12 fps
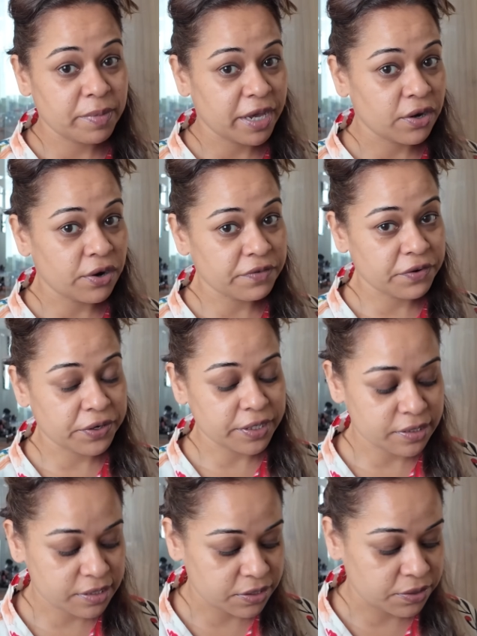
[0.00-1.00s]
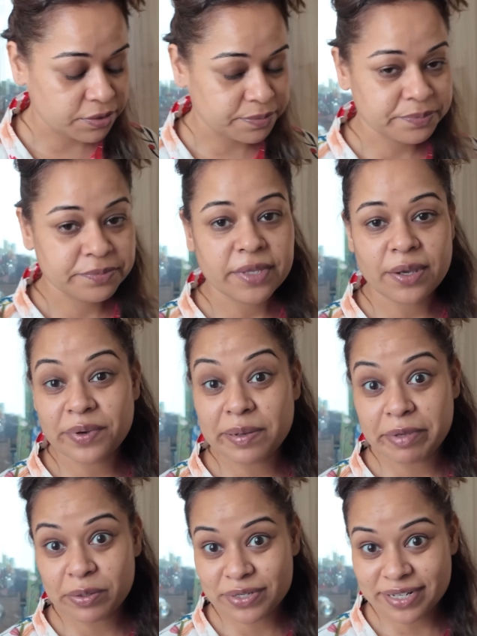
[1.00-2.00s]
to make a lot of noise, so we'll
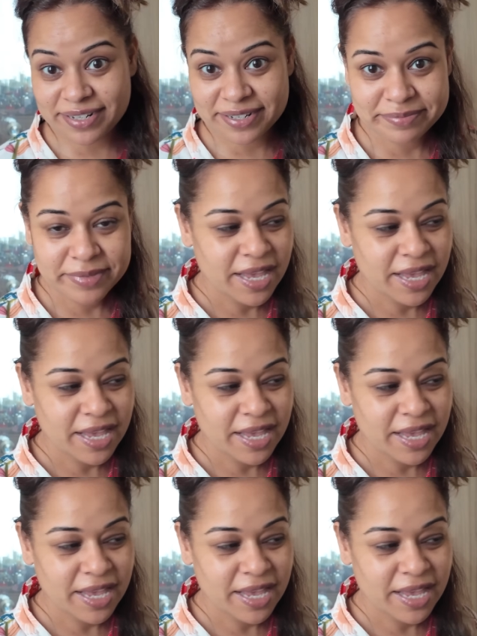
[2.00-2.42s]
mute it.